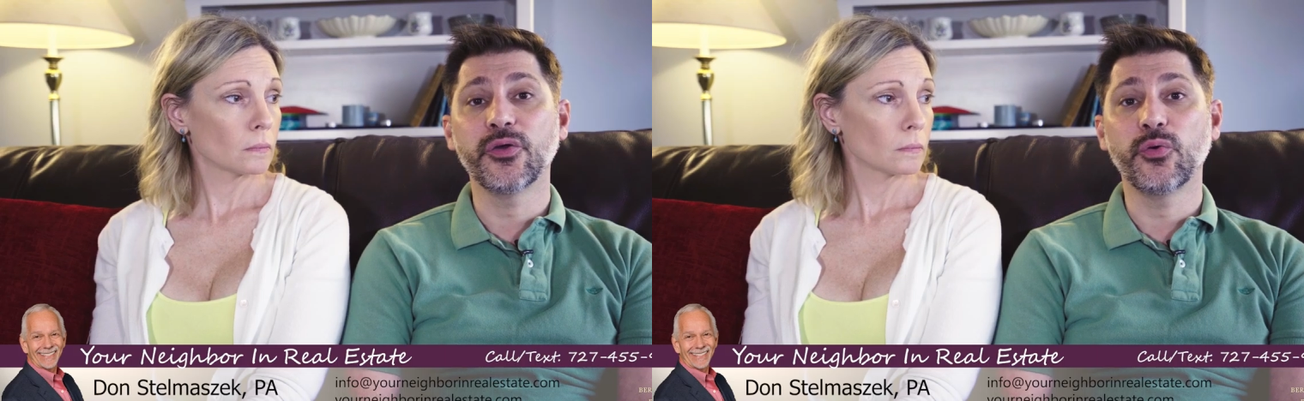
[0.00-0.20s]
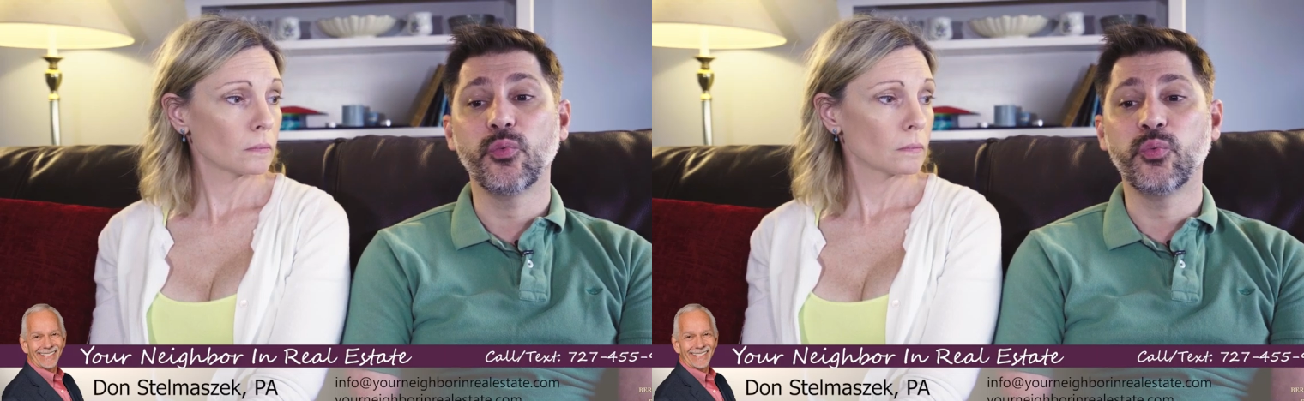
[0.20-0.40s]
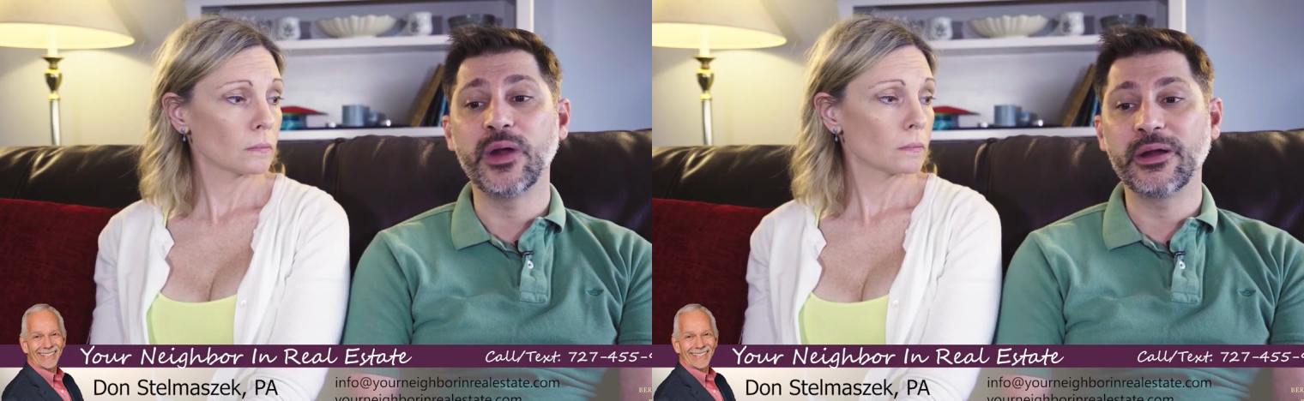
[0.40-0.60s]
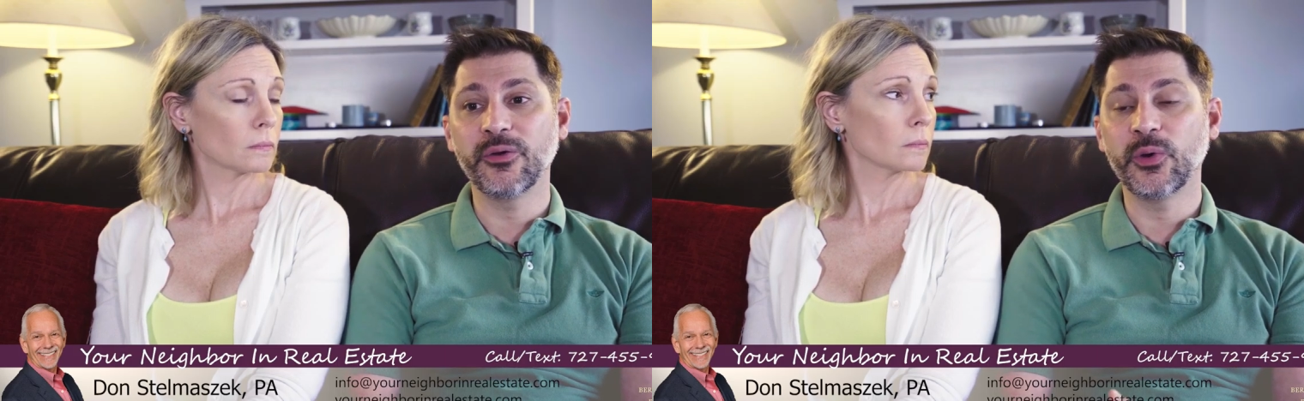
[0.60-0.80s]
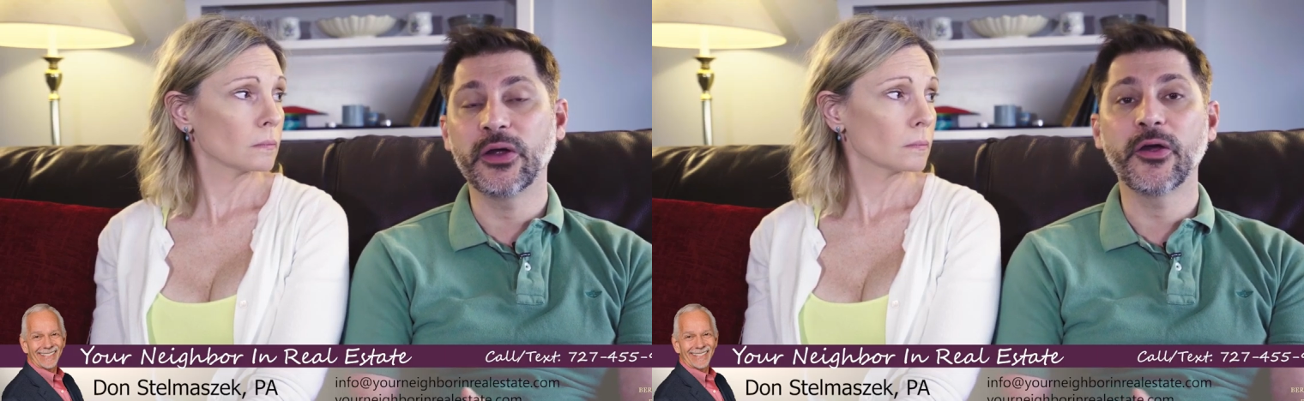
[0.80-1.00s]
Speaker 1: you know,
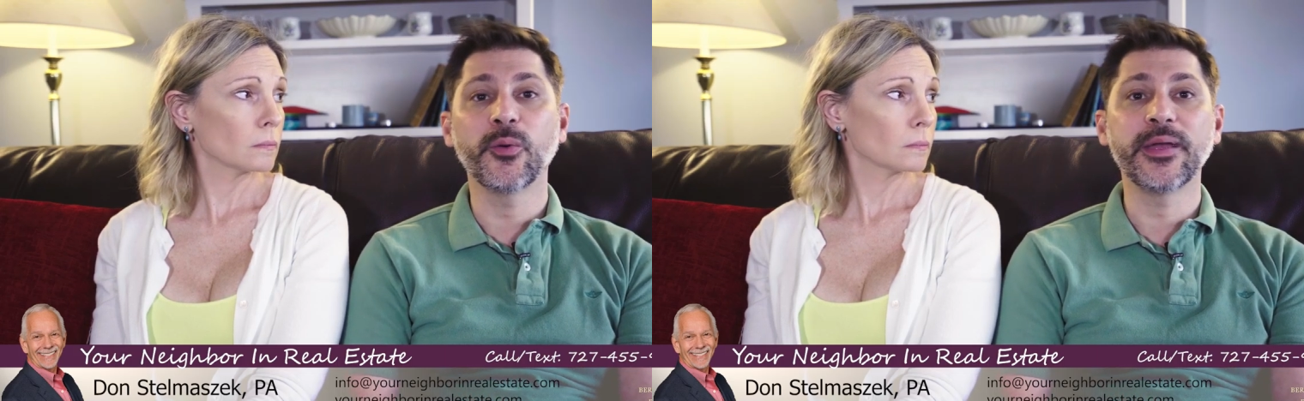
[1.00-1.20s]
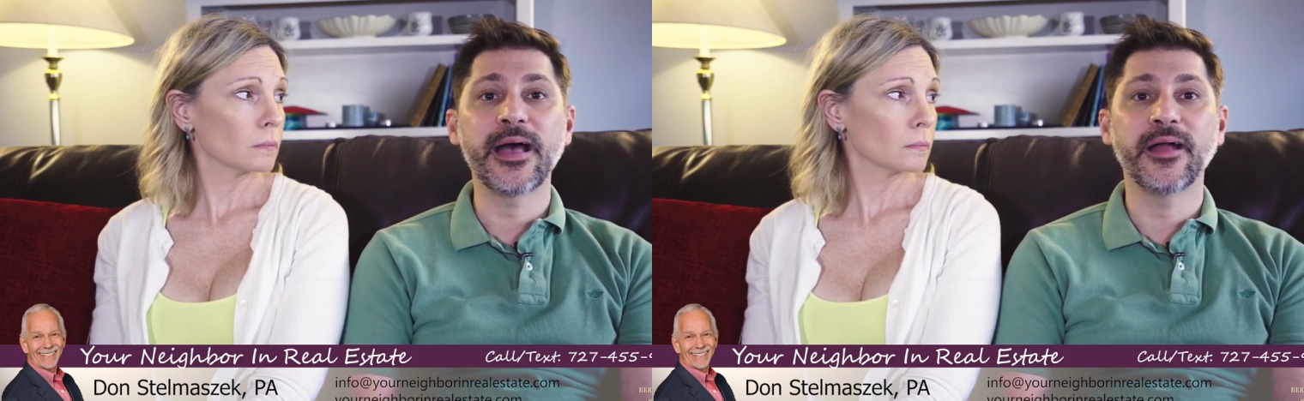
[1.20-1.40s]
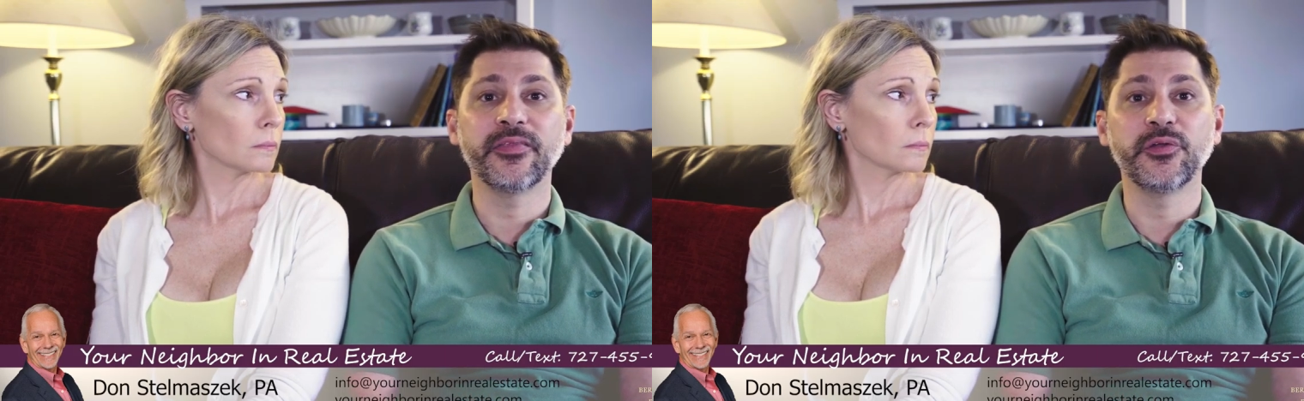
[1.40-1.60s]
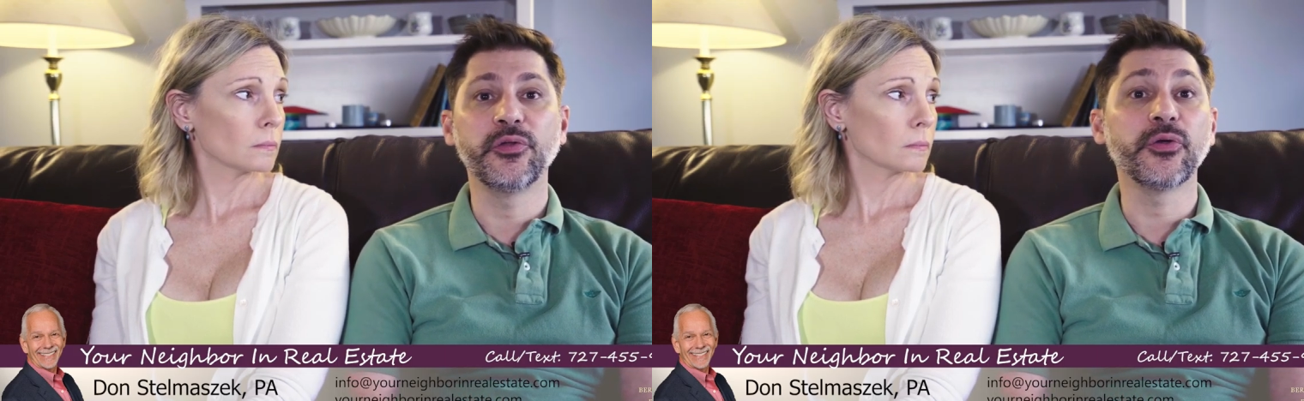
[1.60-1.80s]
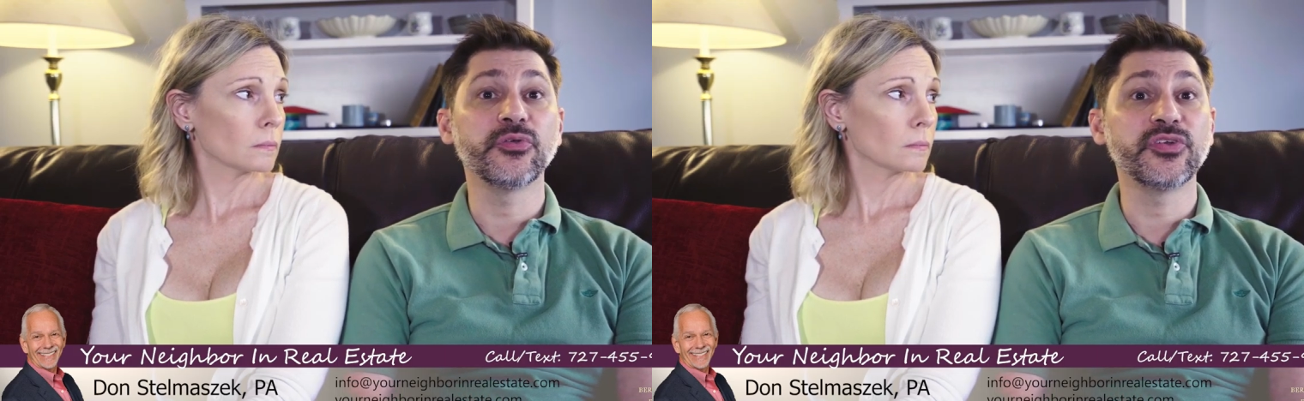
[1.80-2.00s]
where, where are we at in
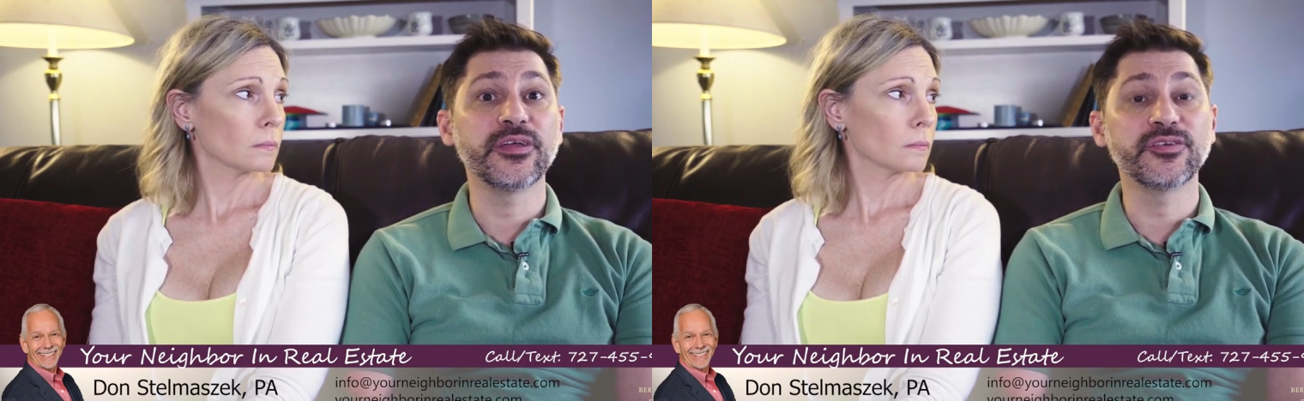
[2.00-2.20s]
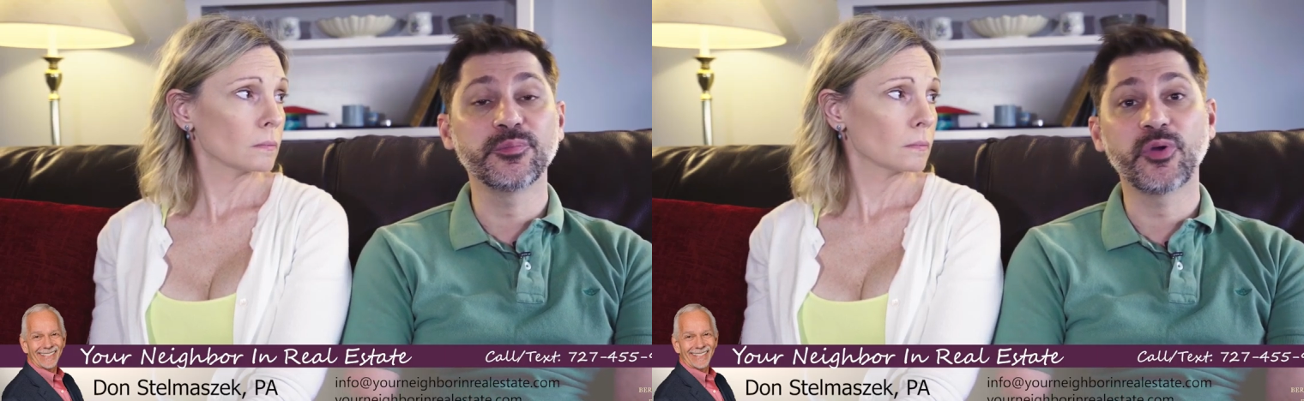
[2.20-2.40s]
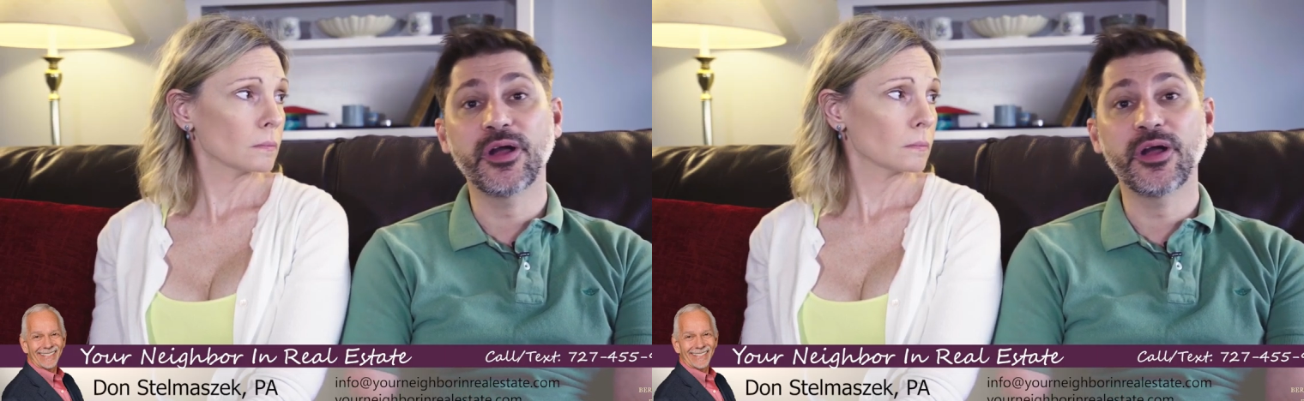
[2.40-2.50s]
the negotiation